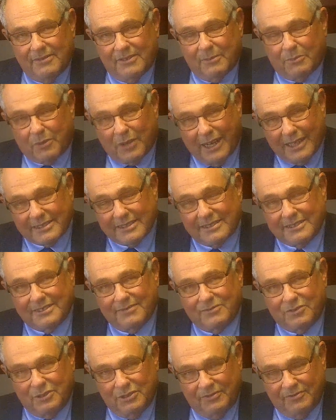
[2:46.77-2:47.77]
The process
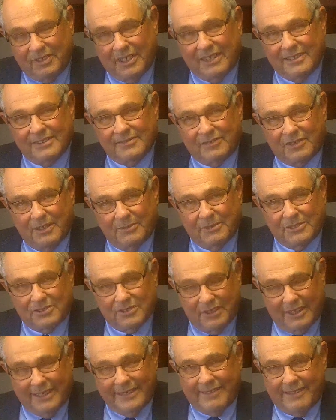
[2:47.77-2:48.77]
of tshuva is very
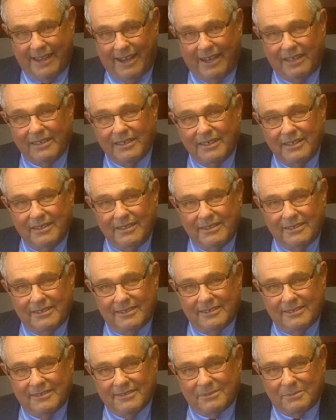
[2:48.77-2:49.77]
much like that.
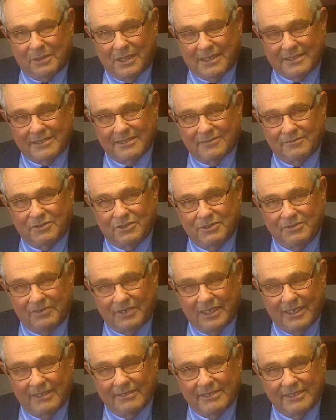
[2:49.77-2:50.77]
The process of
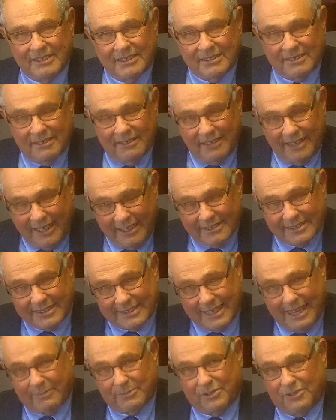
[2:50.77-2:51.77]
tshuva has
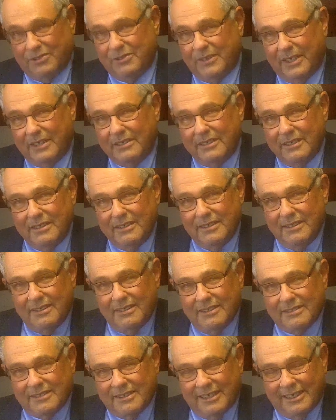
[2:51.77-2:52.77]
steps to it.
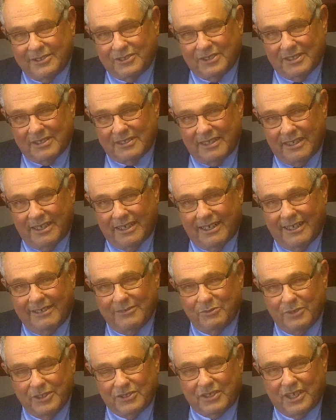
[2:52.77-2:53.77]
It's not just that
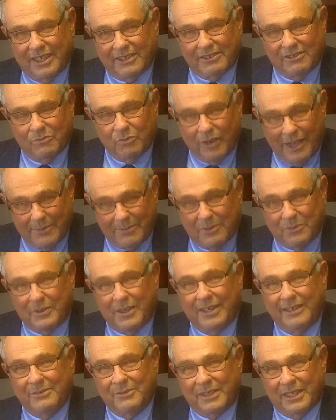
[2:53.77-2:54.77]
I wish I could wipe
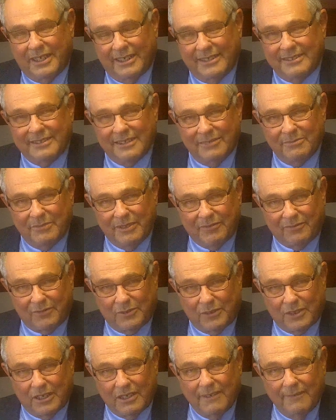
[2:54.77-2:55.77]
away what I had done
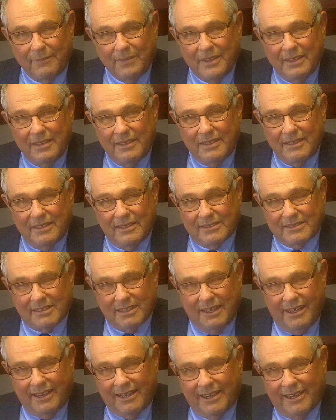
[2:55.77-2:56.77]
before. It's
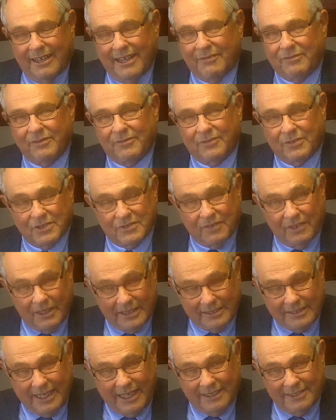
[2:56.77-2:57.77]
that I have to, first of
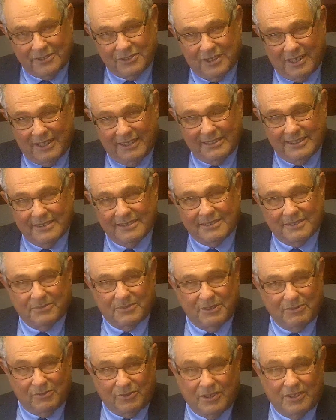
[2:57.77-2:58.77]
all, acknowledge that I did
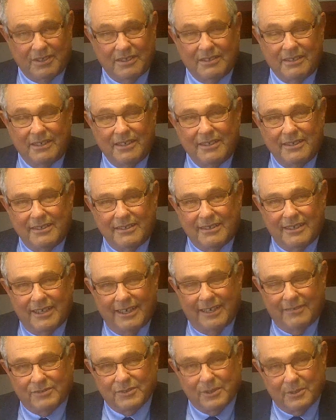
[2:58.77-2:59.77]
something wrong.
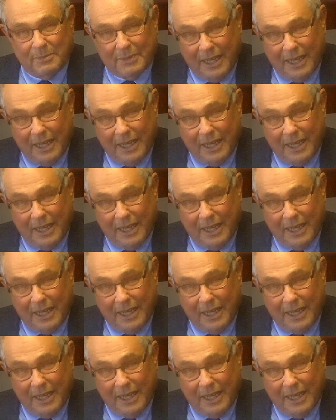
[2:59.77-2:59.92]
I have to